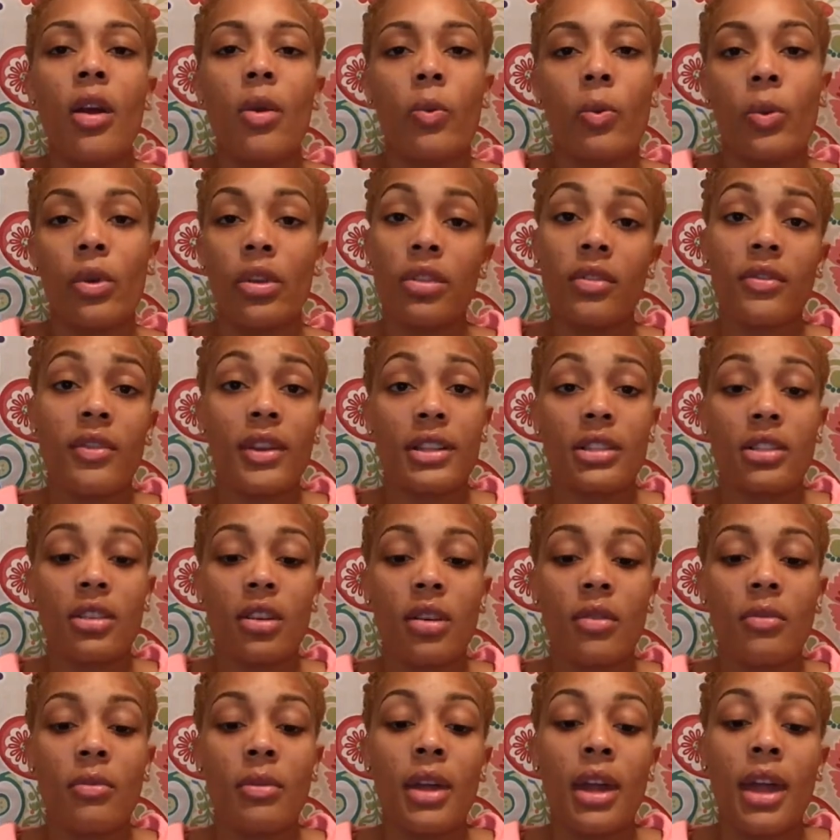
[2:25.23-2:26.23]
we're the
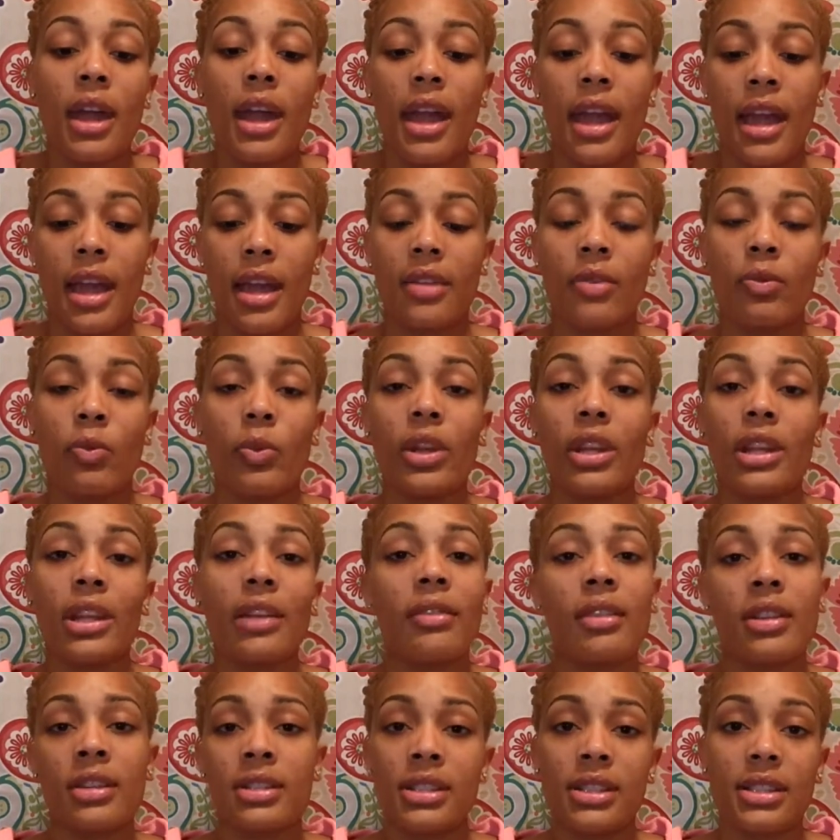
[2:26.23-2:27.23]
victim, and we live
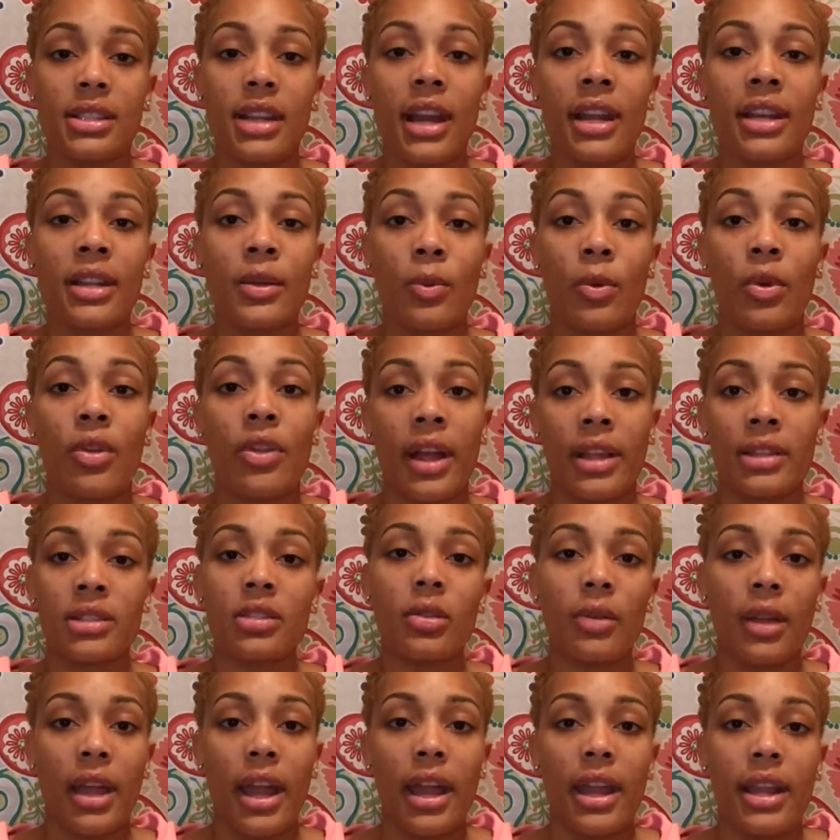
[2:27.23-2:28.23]
in a society where that's
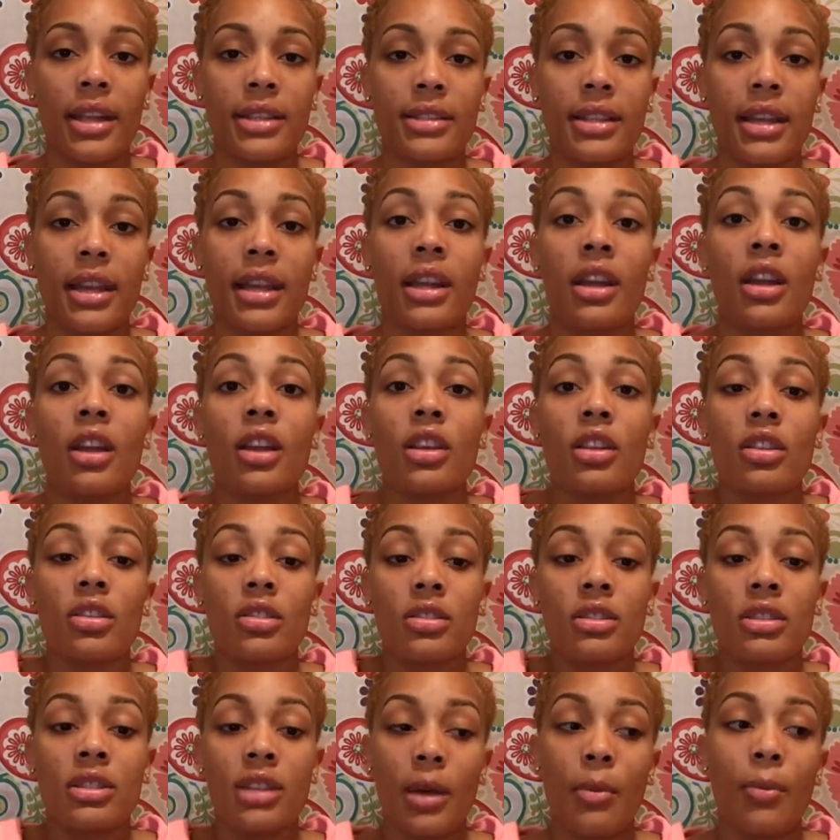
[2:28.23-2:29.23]
okay. It's like
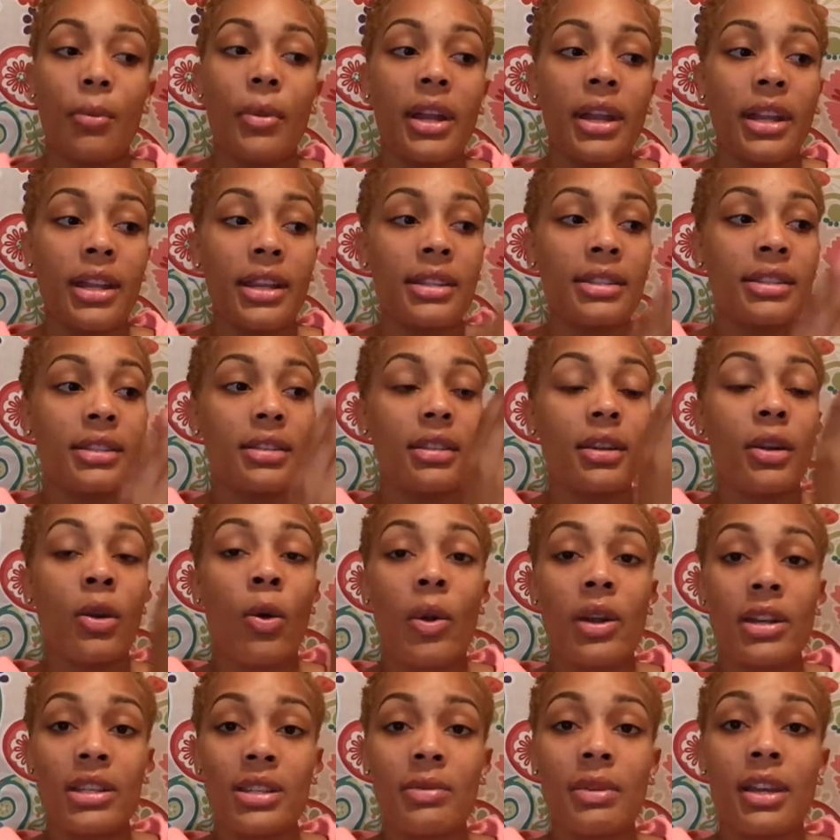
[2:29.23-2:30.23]
somebody's
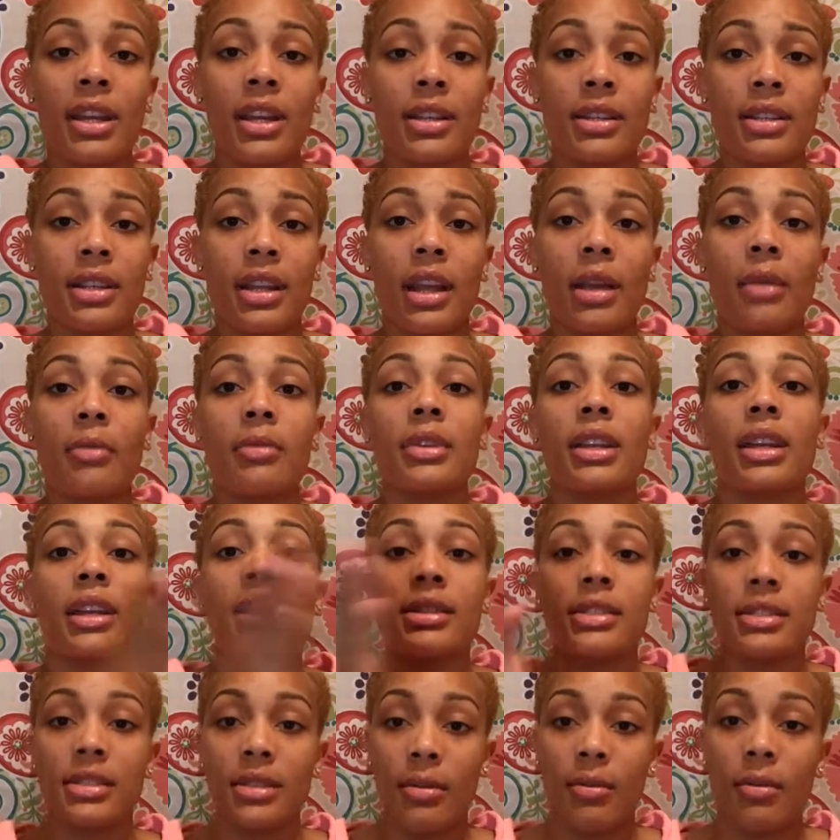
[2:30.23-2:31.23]
going to be condemned
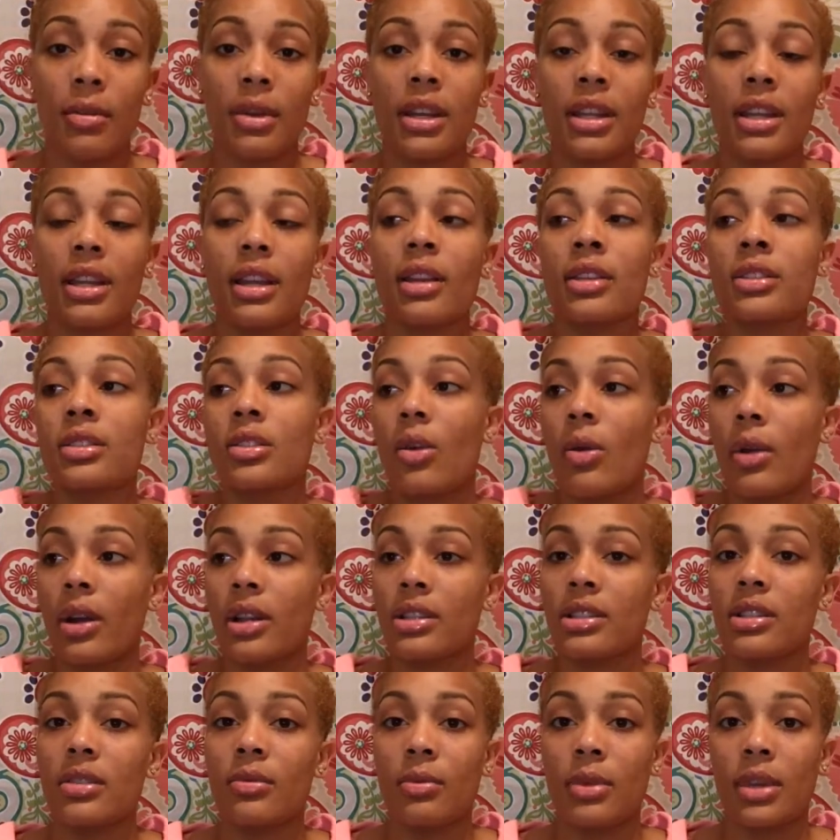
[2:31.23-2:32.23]
and somebody is going
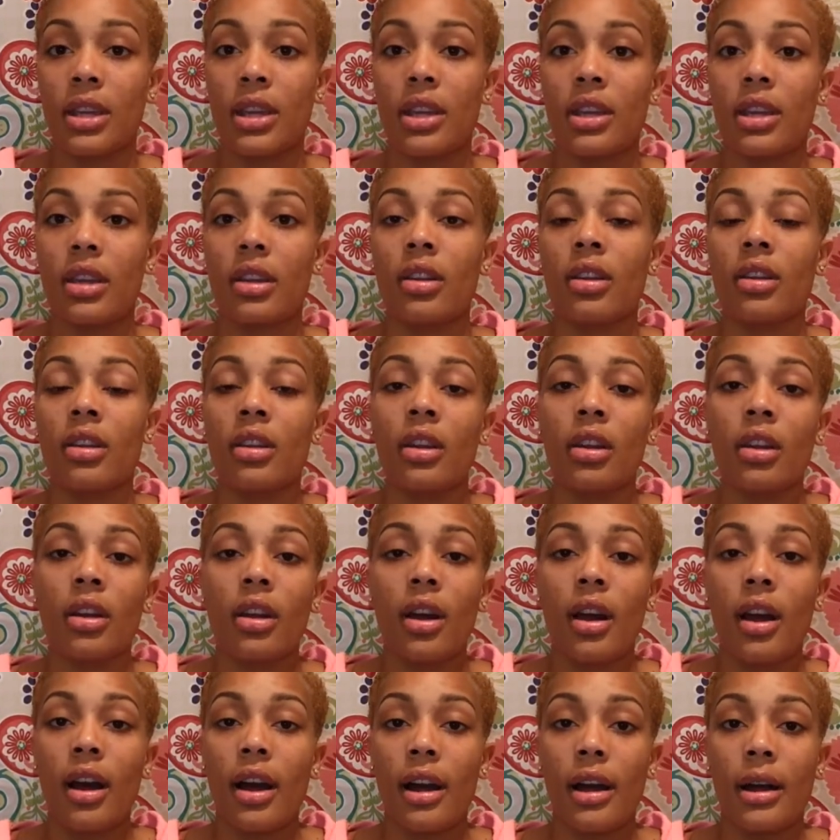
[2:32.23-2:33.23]
to be
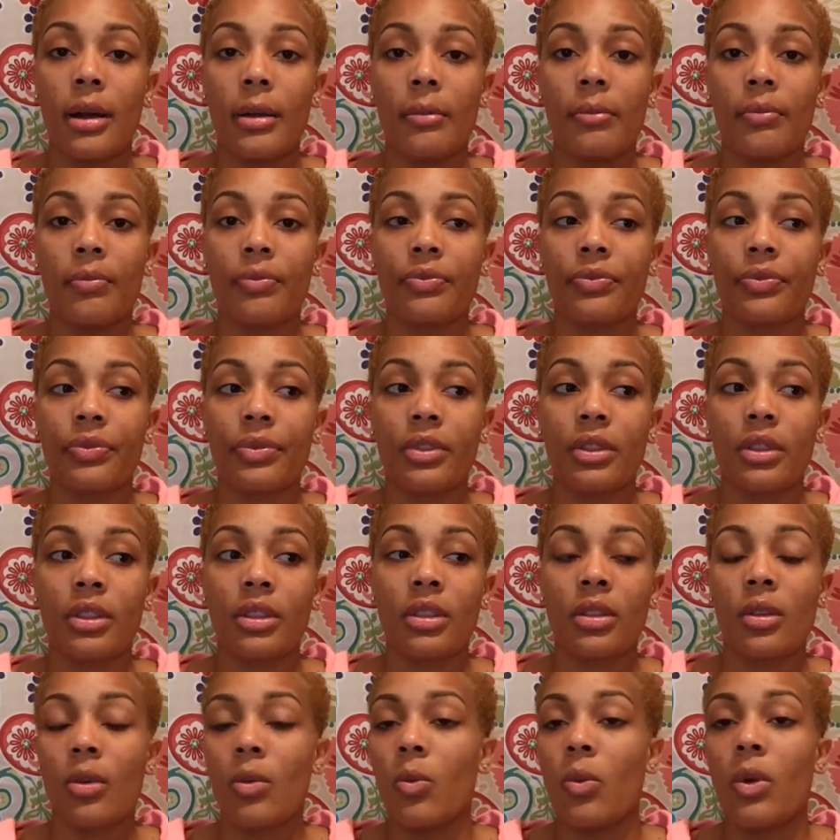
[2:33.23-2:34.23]

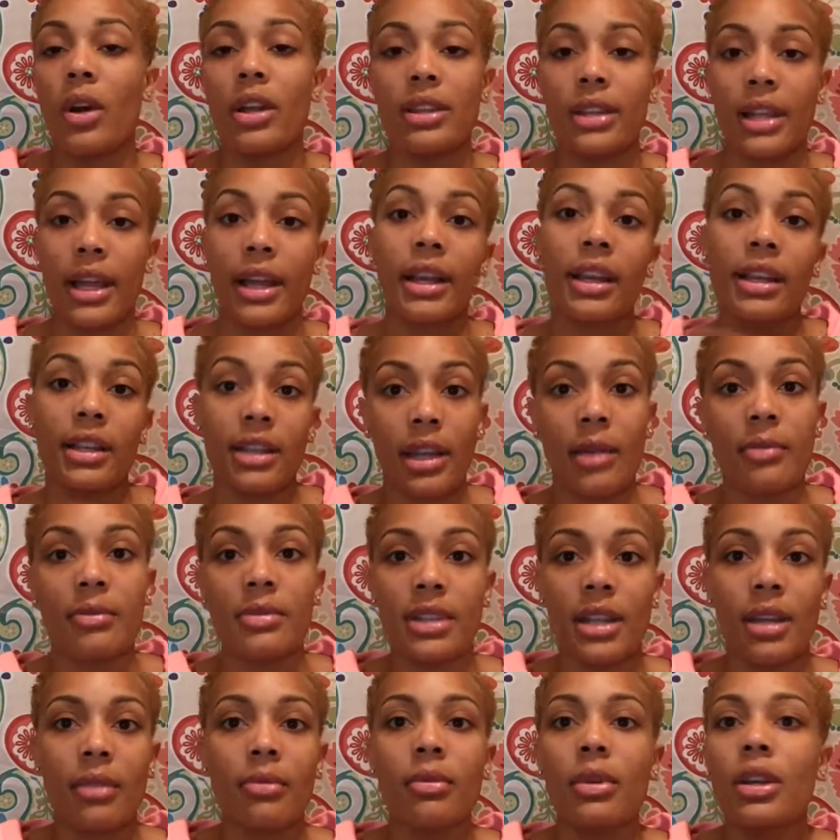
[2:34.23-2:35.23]
the one that condemns
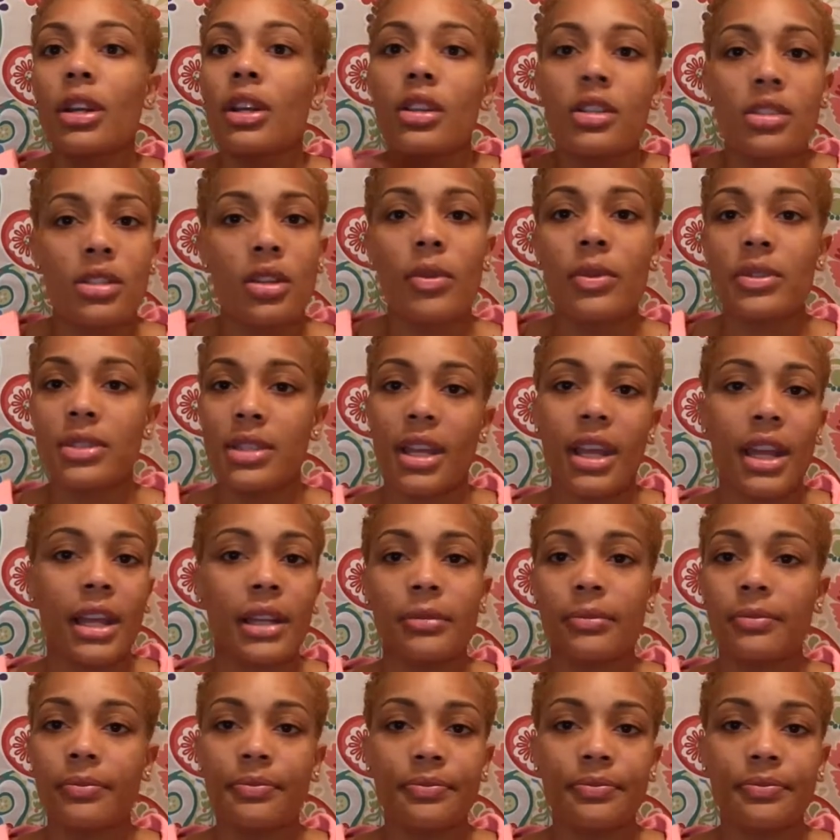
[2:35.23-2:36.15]
them. So it's like,